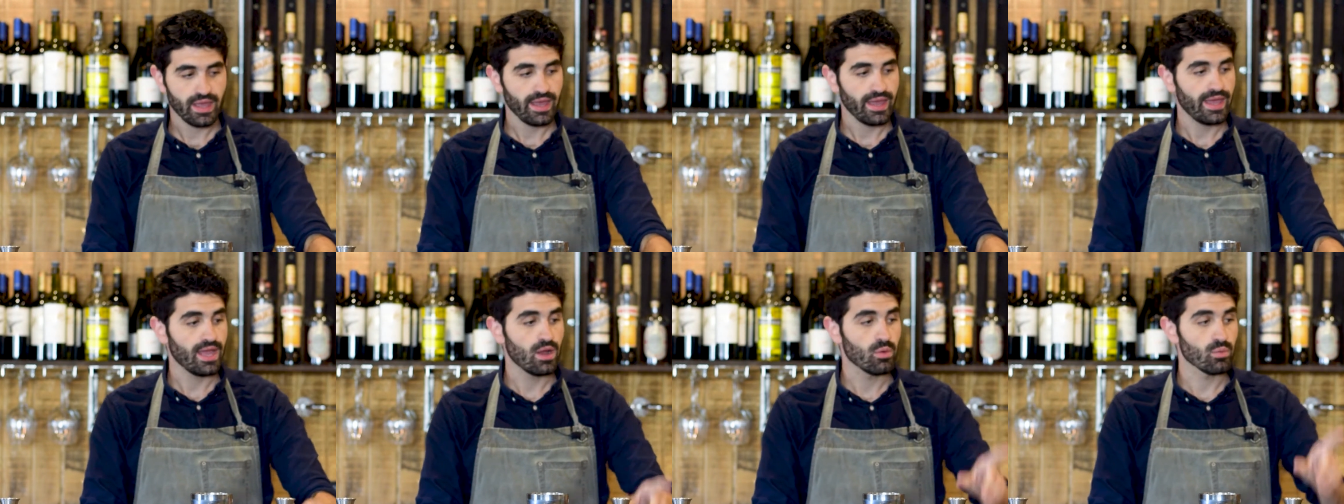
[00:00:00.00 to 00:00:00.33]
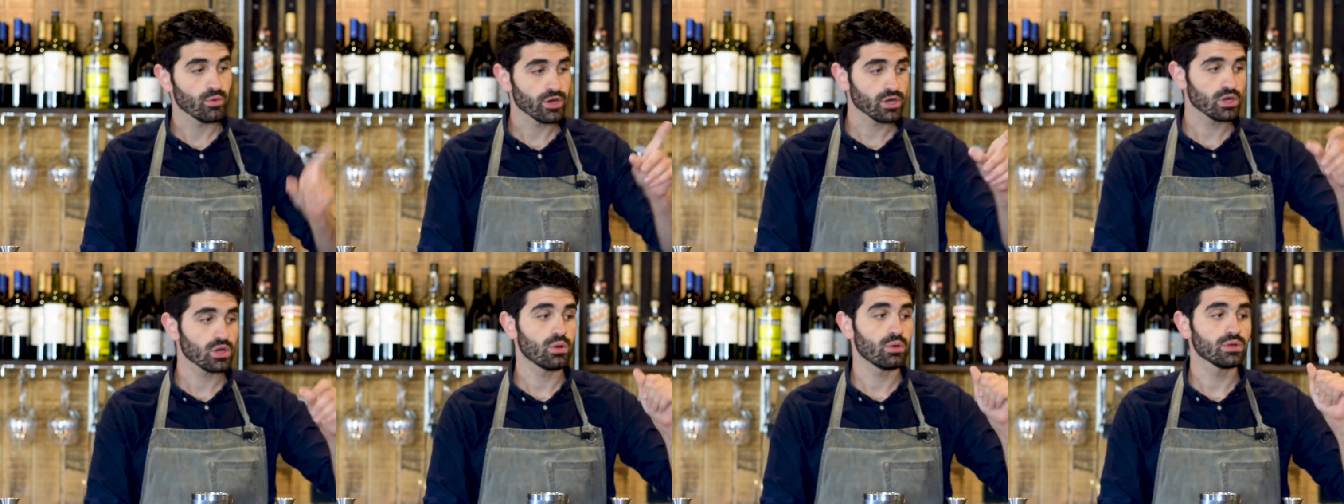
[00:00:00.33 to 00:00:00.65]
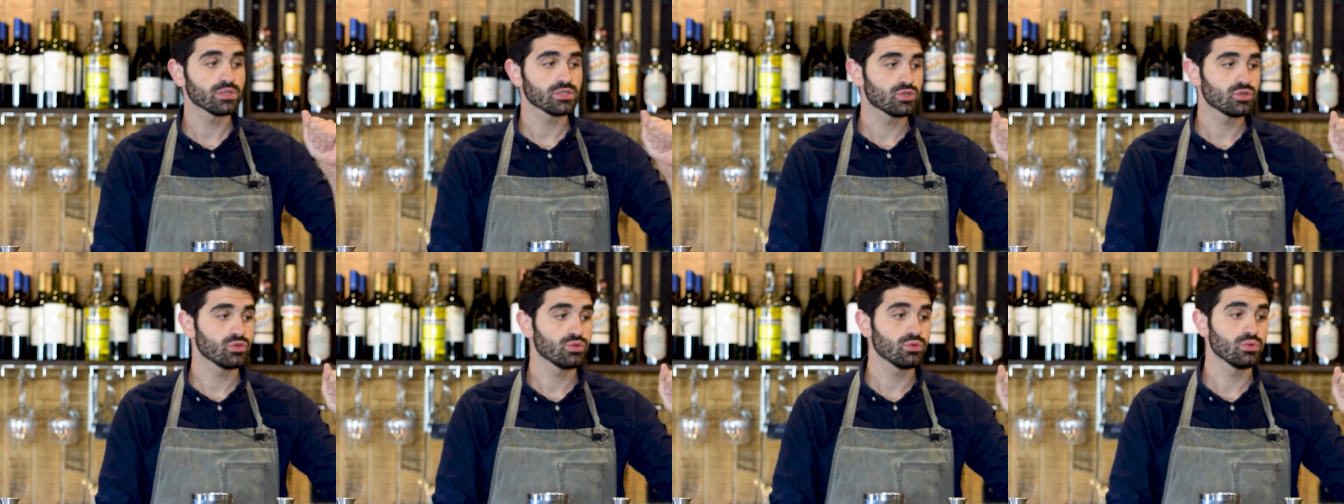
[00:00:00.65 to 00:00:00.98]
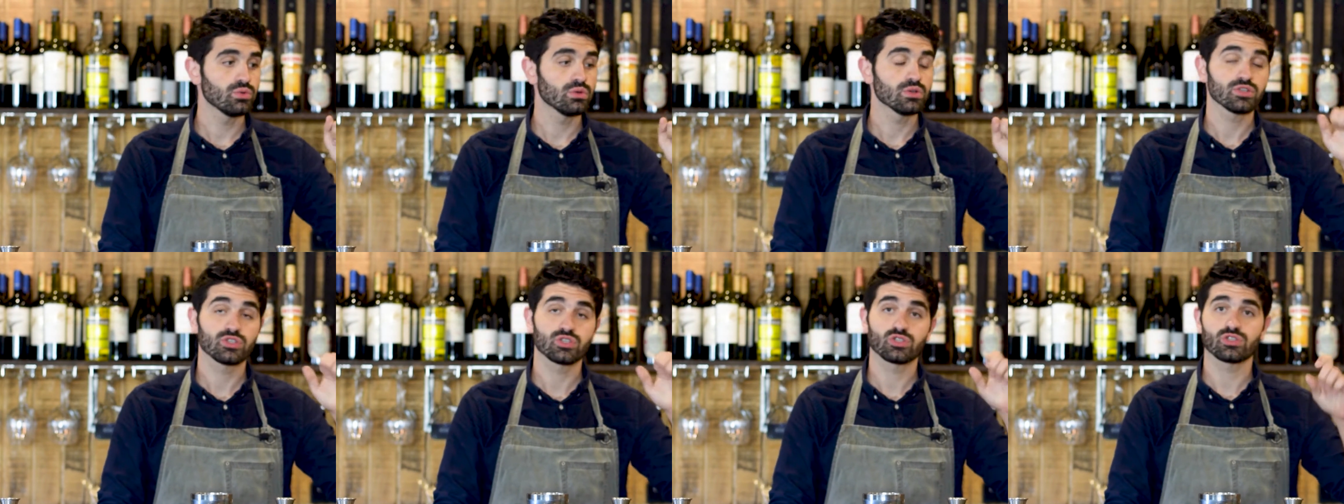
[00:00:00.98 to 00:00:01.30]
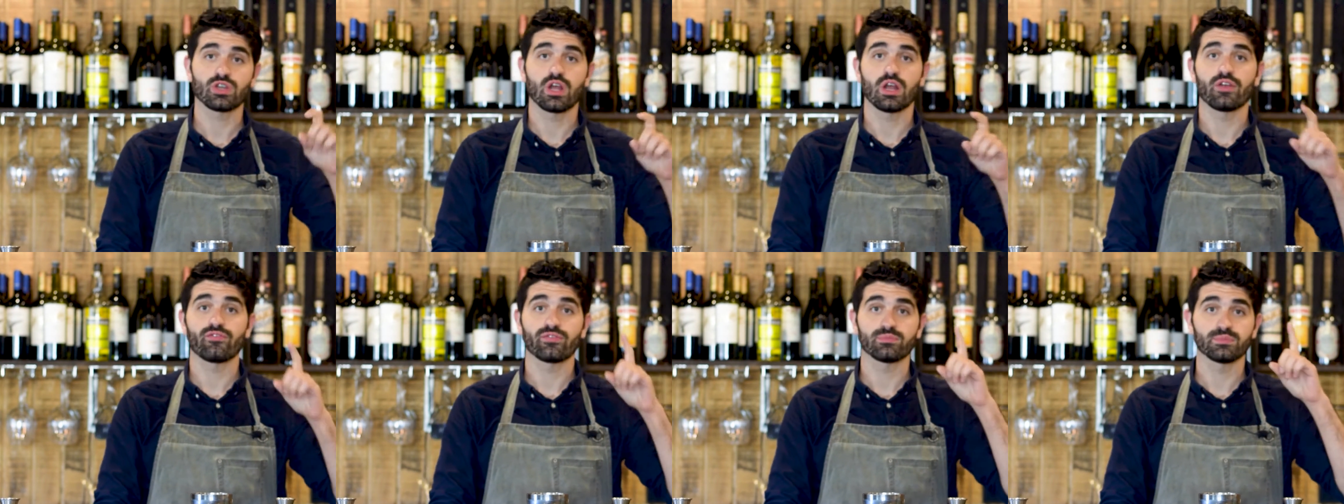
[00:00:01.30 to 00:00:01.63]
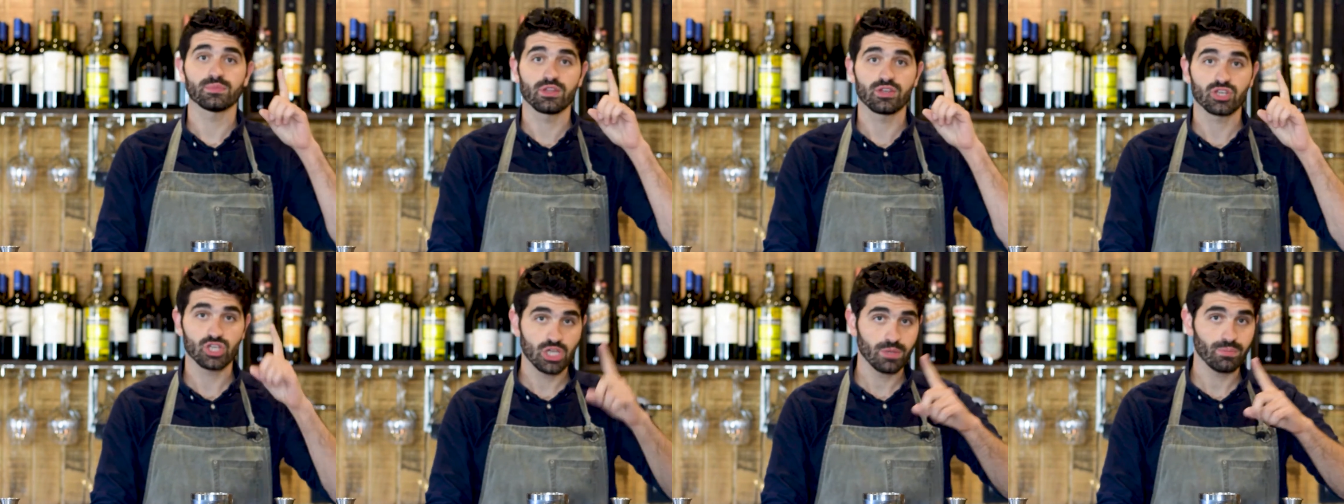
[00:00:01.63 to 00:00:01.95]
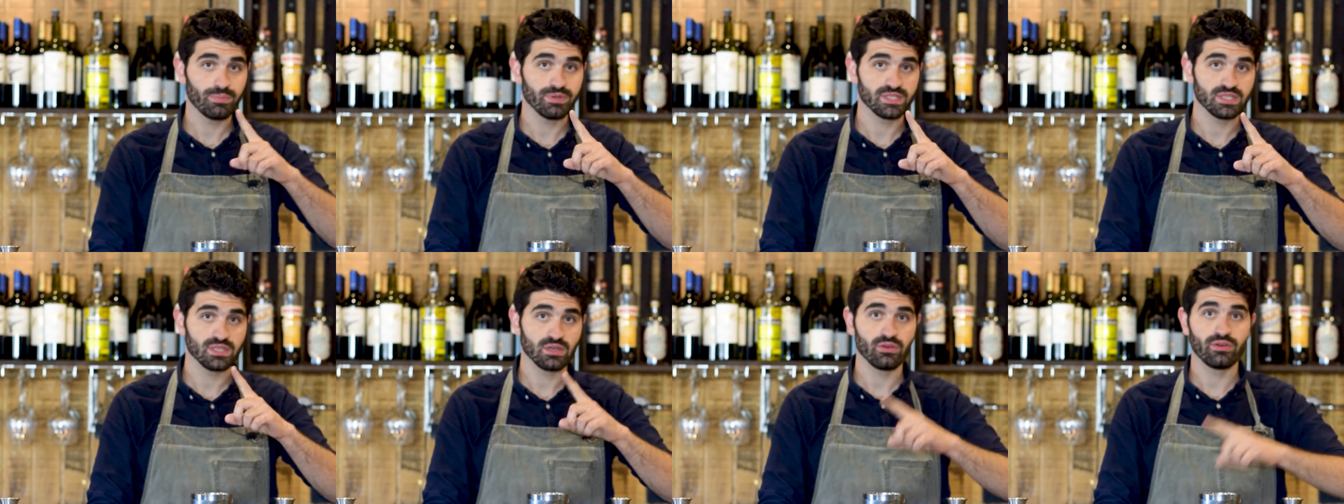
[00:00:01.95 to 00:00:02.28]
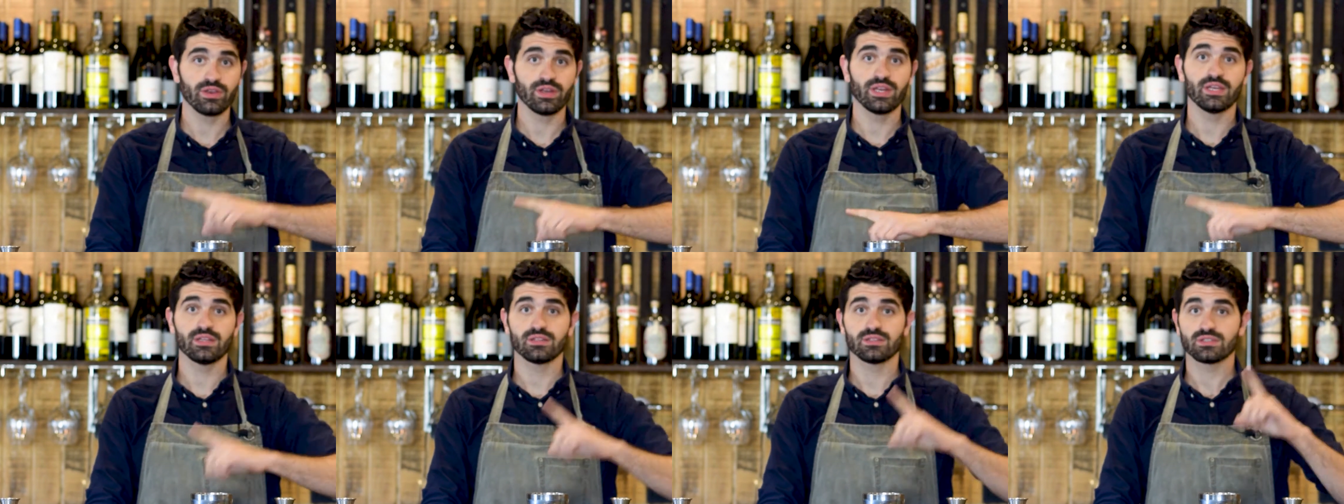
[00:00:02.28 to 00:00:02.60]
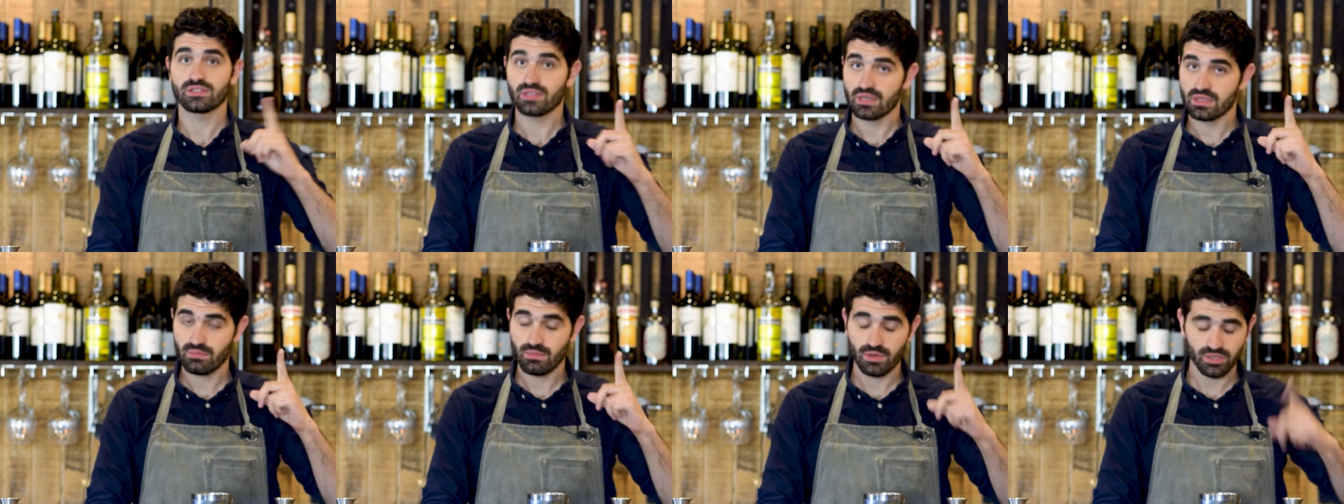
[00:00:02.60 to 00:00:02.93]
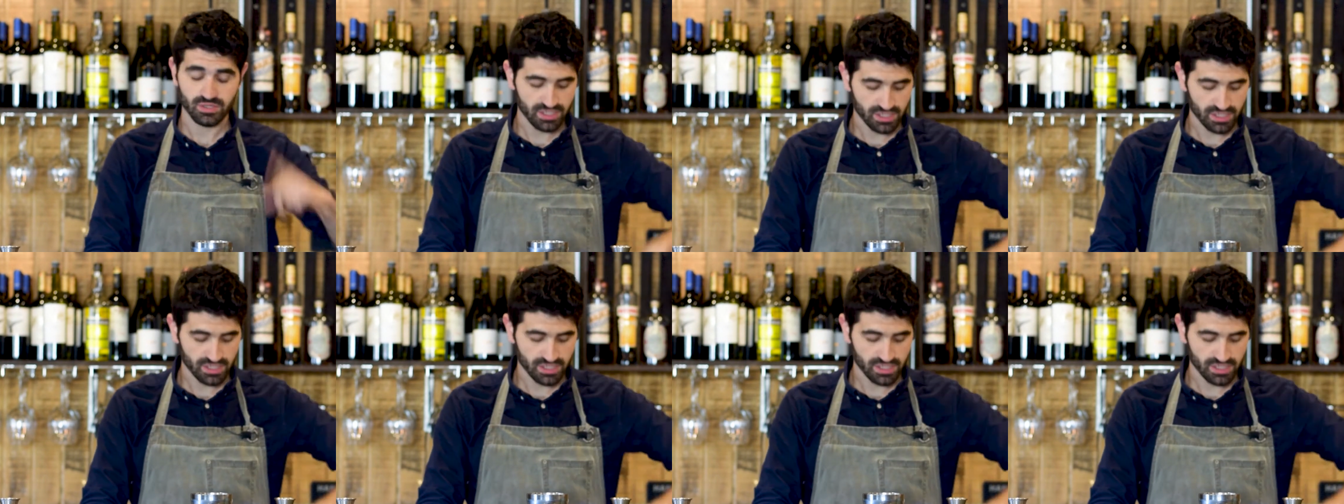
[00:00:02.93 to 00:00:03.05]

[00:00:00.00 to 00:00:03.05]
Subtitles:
and we are going to start from the cheapest ingredient to the most